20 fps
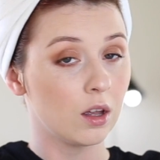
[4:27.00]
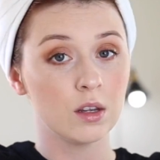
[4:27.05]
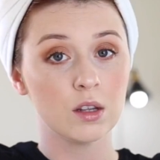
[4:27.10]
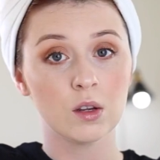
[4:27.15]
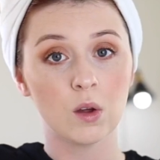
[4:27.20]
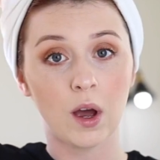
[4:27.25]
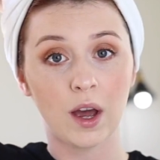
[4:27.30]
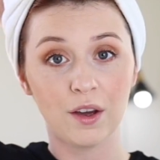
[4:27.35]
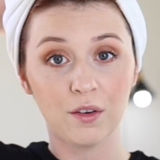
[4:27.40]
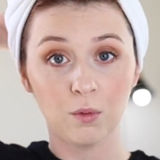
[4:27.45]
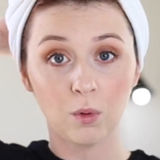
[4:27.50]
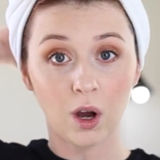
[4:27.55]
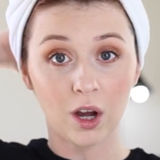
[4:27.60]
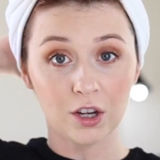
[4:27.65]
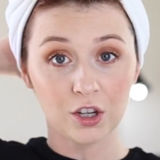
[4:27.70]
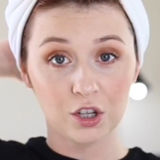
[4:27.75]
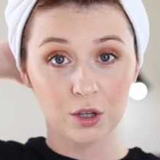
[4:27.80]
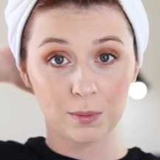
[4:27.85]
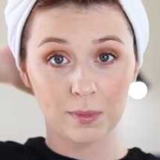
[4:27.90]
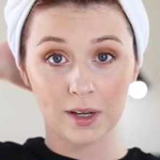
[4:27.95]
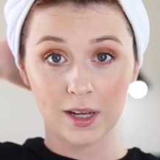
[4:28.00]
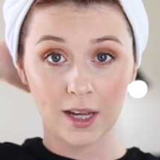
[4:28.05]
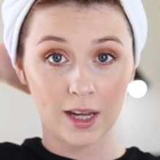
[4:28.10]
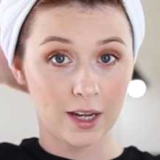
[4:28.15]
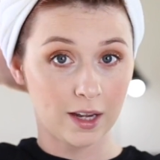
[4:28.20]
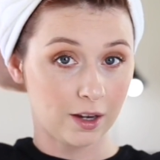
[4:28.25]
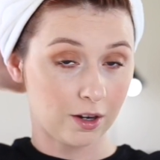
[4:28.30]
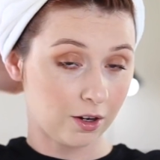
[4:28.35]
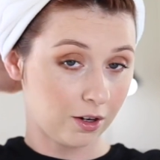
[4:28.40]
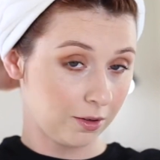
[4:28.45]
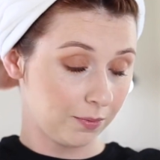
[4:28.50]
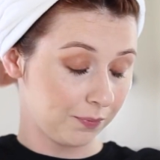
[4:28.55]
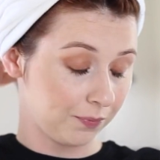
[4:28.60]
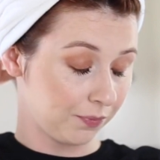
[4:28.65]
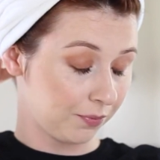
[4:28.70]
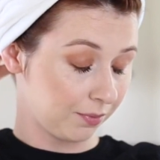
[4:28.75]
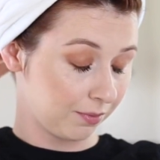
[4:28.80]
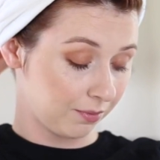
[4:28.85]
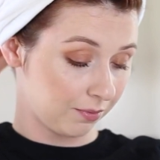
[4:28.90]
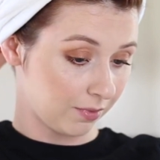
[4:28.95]
so I've washed my hair
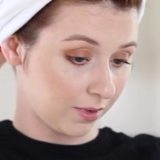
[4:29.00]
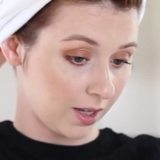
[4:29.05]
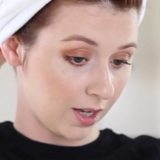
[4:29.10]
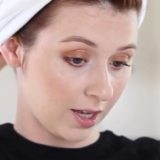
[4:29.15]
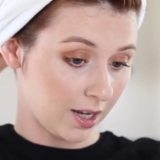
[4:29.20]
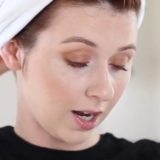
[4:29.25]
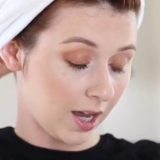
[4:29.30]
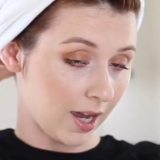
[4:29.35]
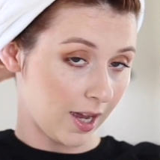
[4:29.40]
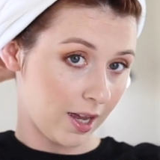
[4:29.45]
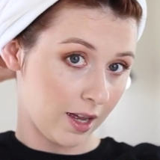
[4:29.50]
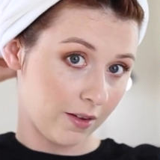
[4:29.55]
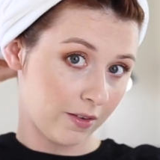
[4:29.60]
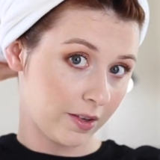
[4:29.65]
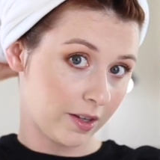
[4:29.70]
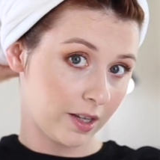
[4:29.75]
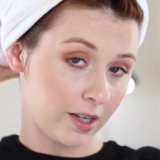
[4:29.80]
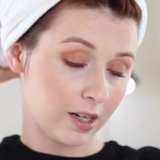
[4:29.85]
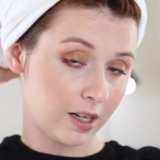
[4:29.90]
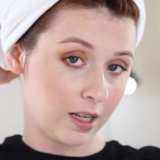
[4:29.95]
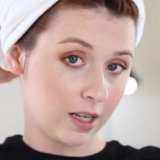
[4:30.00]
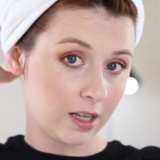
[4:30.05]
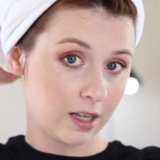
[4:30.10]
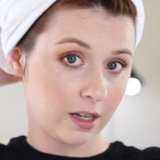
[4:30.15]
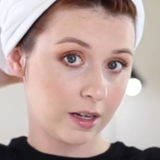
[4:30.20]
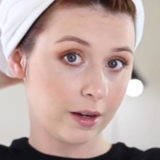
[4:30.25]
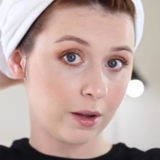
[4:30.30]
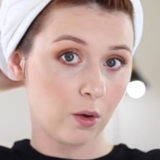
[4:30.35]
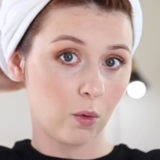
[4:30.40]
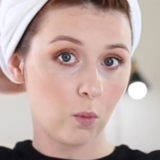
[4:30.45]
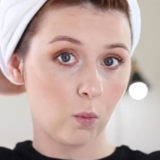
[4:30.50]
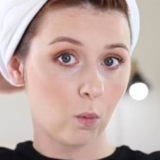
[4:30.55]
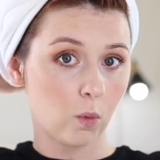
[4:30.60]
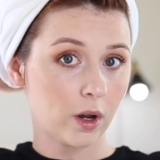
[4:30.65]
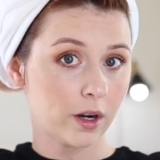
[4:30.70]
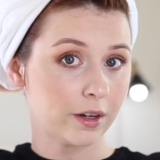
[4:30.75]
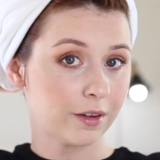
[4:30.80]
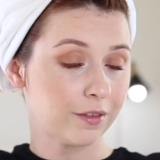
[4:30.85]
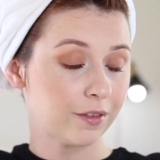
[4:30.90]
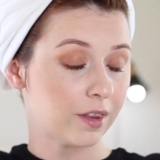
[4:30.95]
and I have it in
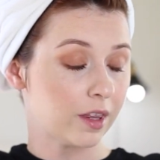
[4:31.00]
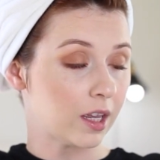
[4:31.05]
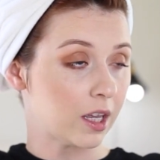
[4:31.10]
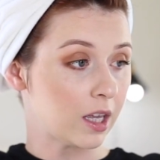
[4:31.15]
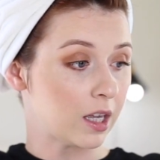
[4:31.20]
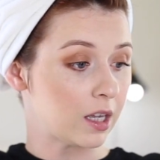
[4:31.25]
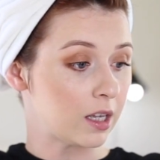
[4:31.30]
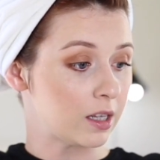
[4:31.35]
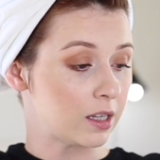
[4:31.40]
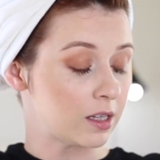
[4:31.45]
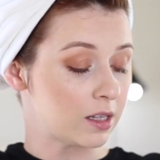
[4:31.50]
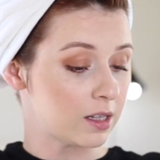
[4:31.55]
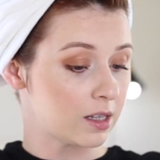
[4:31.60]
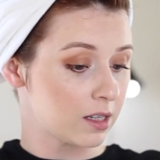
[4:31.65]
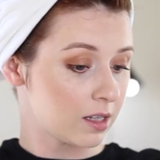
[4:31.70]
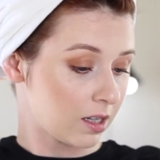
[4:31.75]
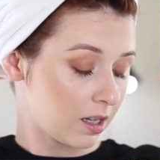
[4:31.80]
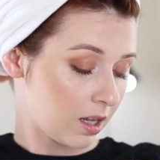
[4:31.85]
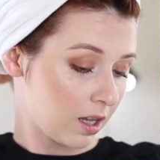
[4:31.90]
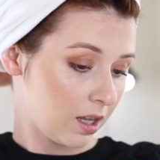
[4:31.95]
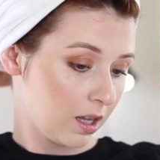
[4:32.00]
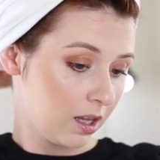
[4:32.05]
one of these